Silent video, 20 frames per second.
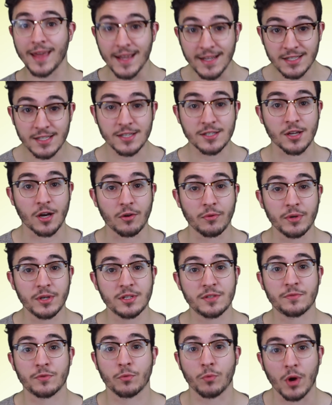Thanks as
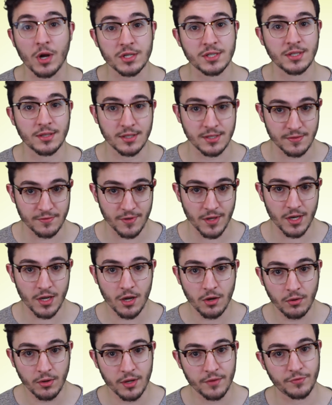always for watching this
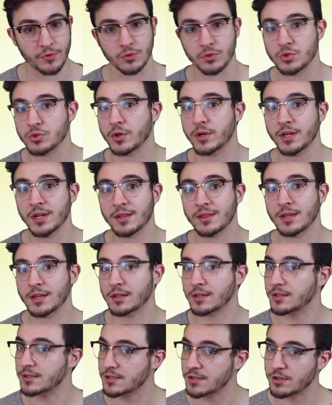video. If you enjoyed it,
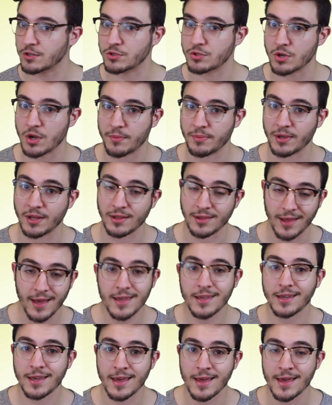then consider dropping a
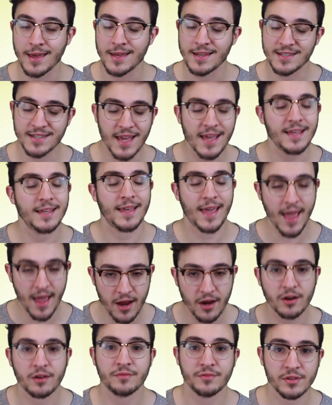like. Take
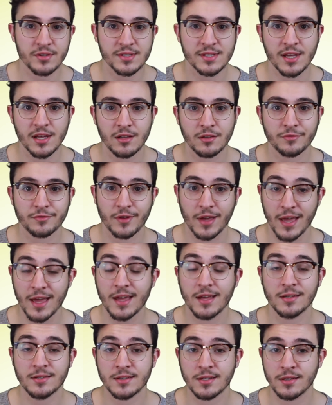care of yourself
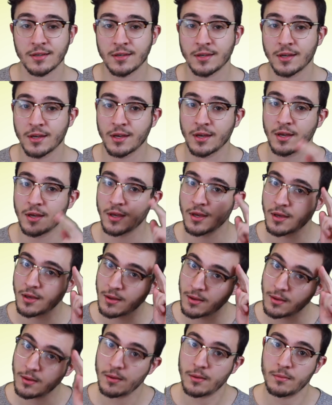and
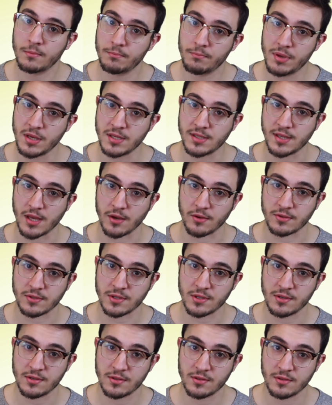peace out.